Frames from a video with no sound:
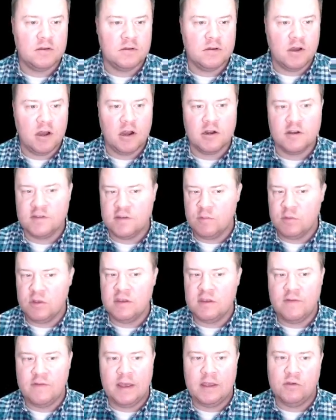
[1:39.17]
are some of these
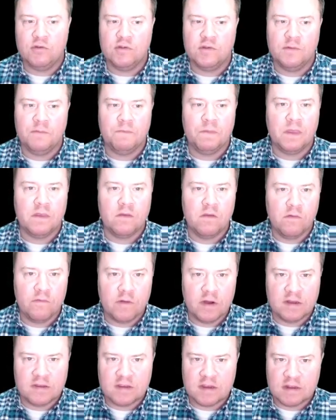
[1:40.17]
values? So for
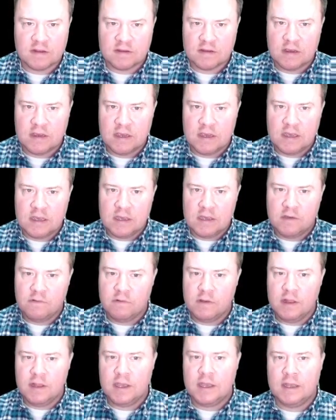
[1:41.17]
instance, if we
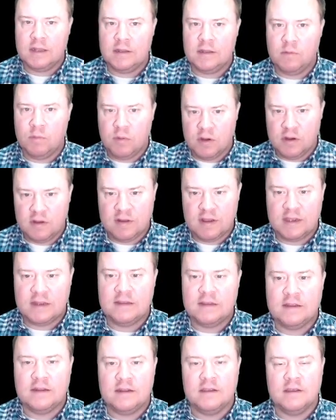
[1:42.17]
look at the
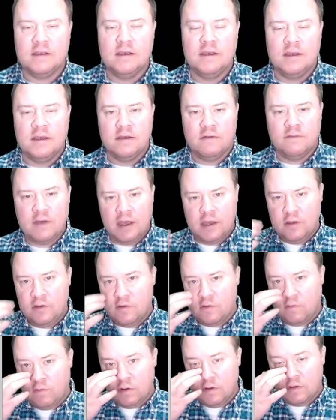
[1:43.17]
predicted values,
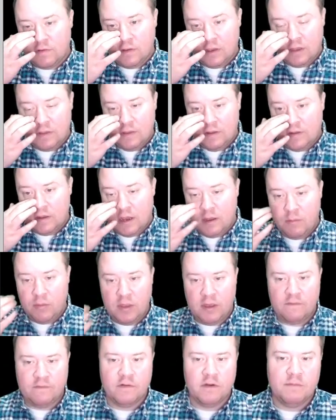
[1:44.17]
if we just look at the dot
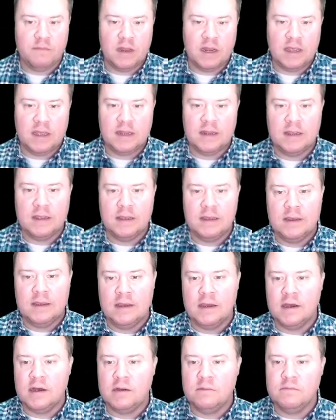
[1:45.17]
plot for a minute,
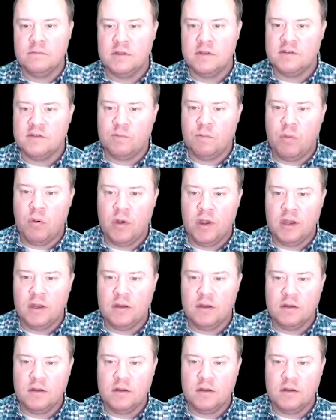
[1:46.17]
this point